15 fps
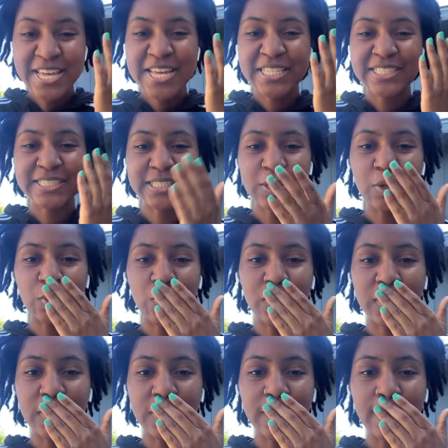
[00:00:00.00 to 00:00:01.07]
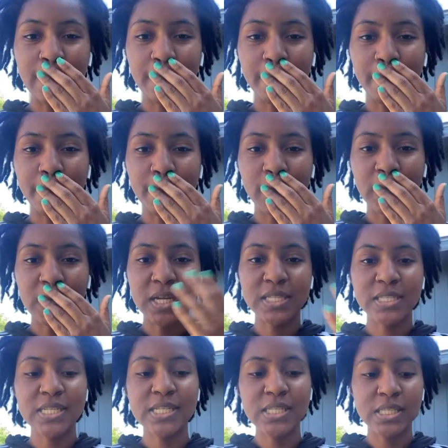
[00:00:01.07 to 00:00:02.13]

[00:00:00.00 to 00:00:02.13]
So, cause this is,